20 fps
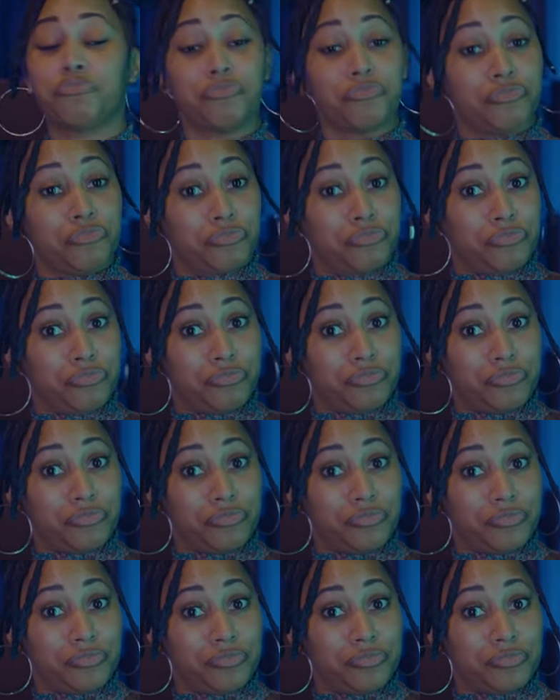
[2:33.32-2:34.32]

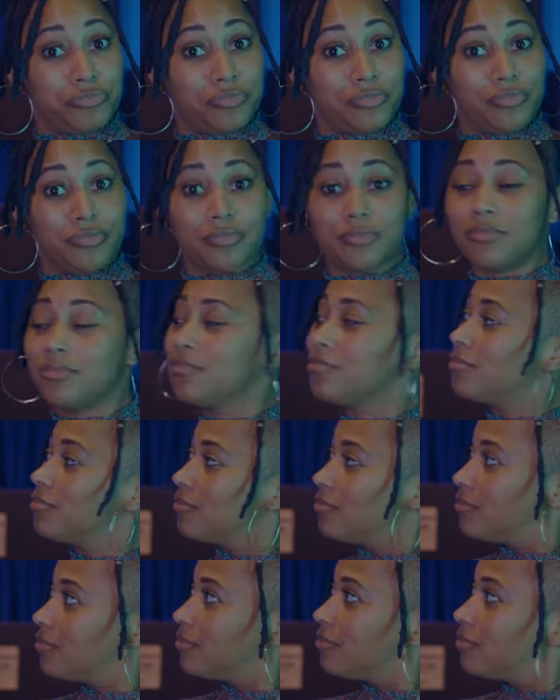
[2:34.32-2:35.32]

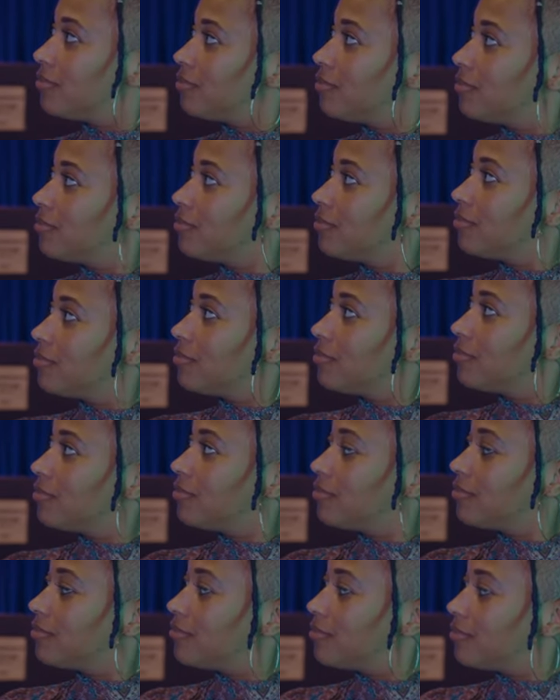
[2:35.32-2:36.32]

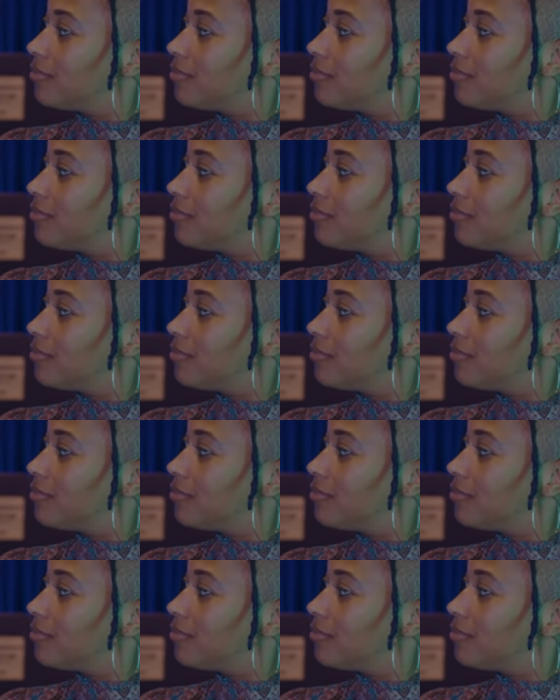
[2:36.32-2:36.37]
The person shown says nothing.